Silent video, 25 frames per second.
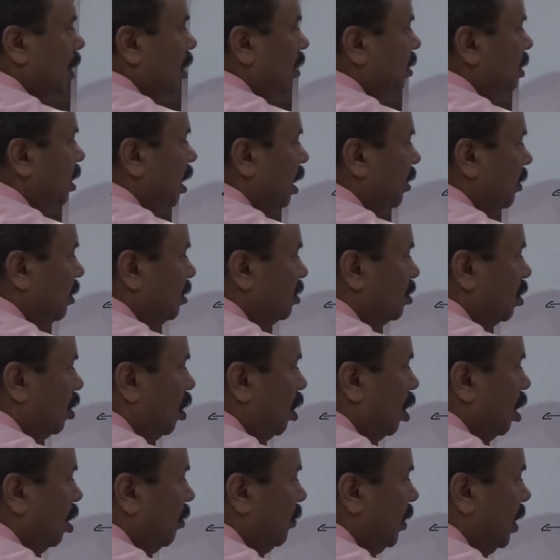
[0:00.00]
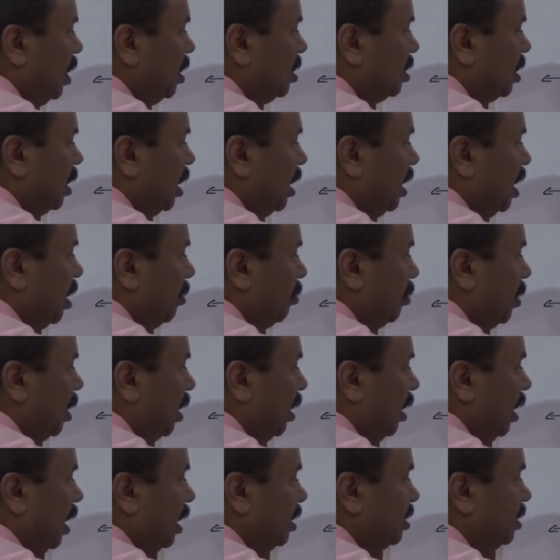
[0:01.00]
There is always a number
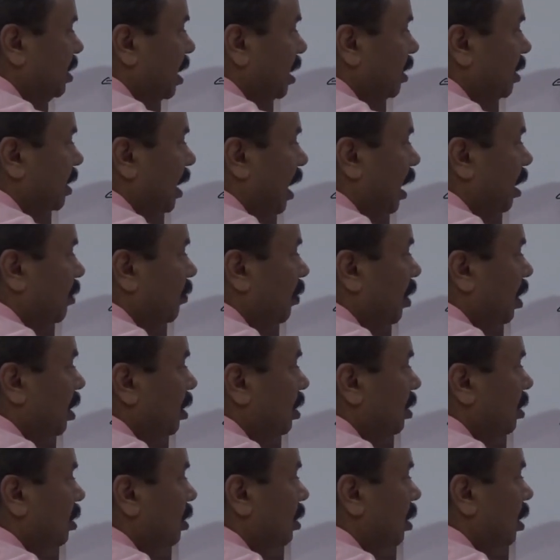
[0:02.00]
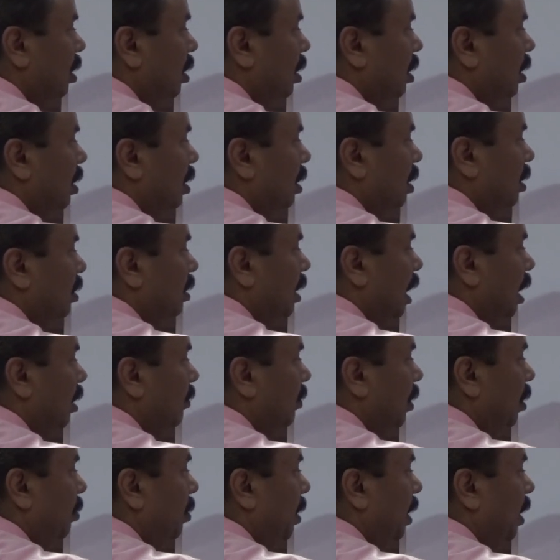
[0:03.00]
less than that one that
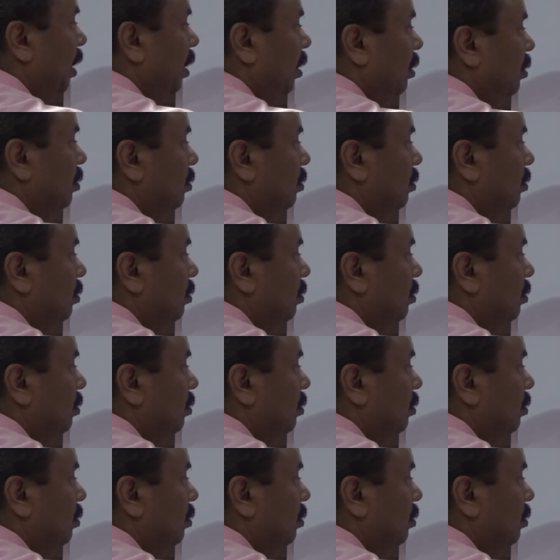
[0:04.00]
will be